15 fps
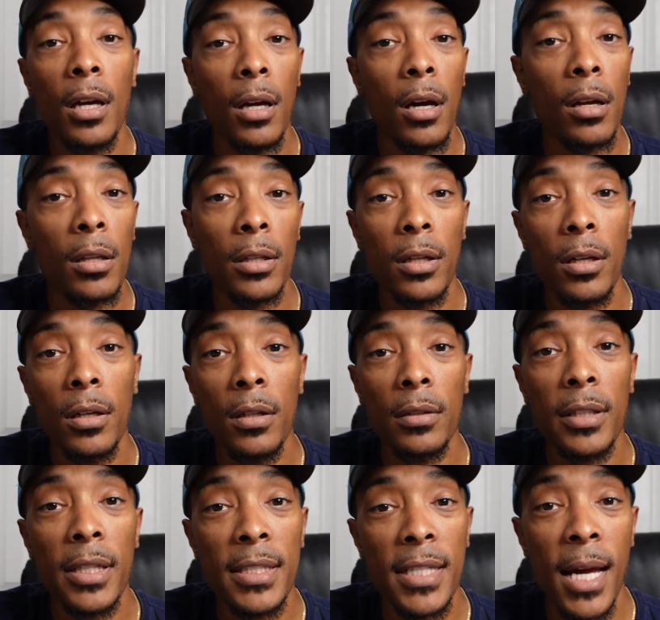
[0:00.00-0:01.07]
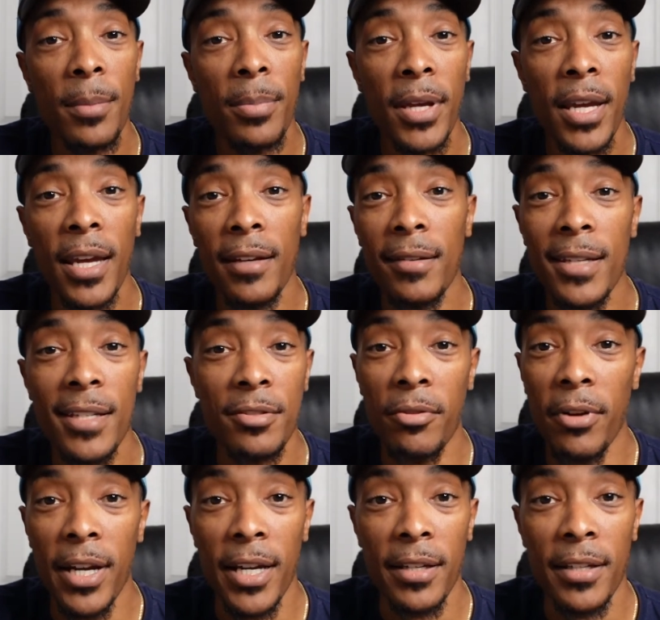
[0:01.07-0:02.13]
All in all, this iPad is
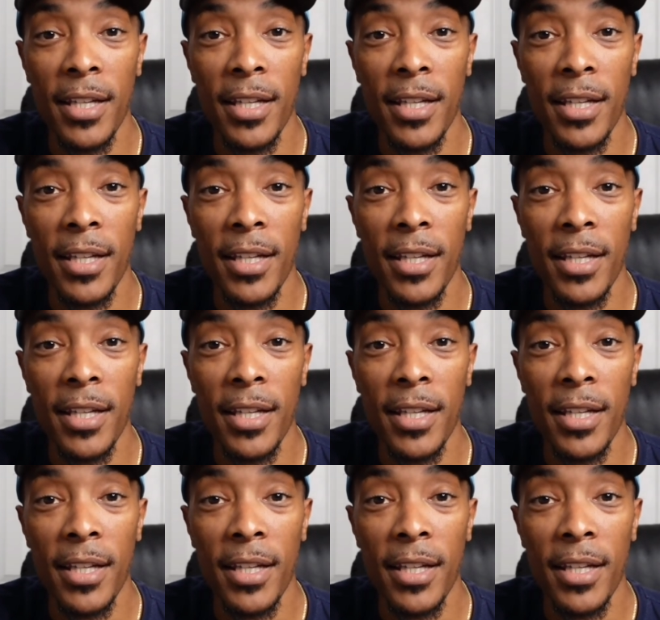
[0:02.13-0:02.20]
great.